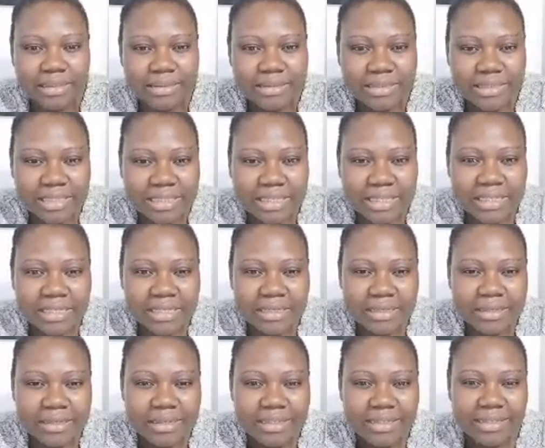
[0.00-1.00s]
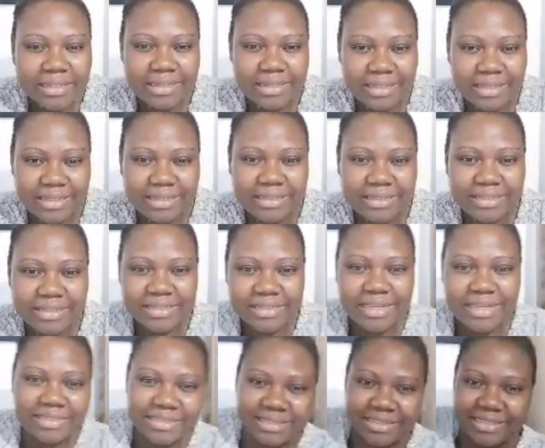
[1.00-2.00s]
DEE, is
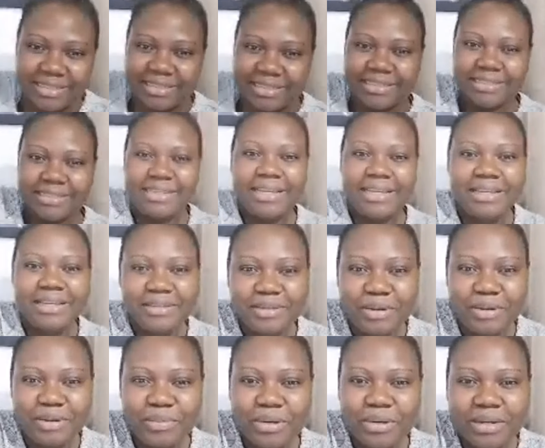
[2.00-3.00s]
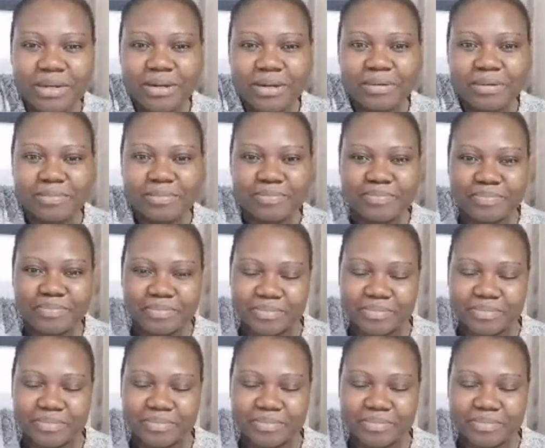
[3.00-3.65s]
that DEE? You're welcome.